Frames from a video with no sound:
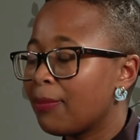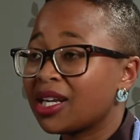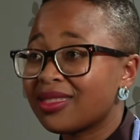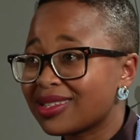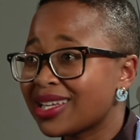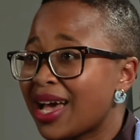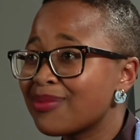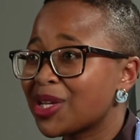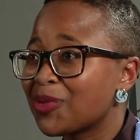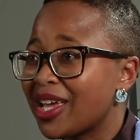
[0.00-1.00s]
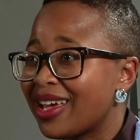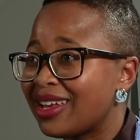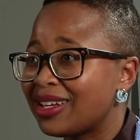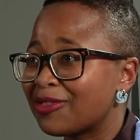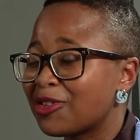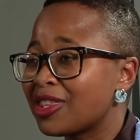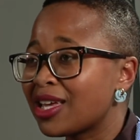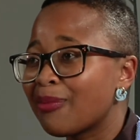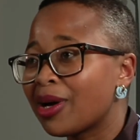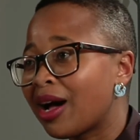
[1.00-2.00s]
But in the times that we're in, if we think
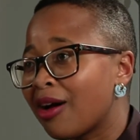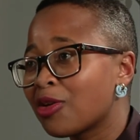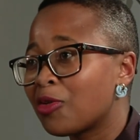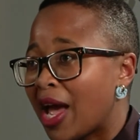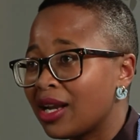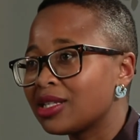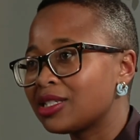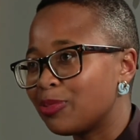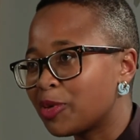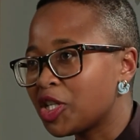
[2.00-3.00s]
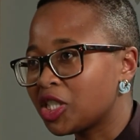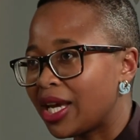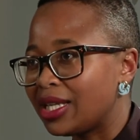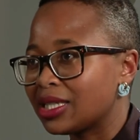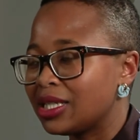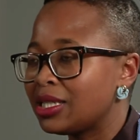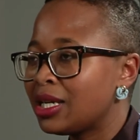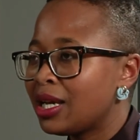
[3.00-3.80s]
about how the rand has depreciated,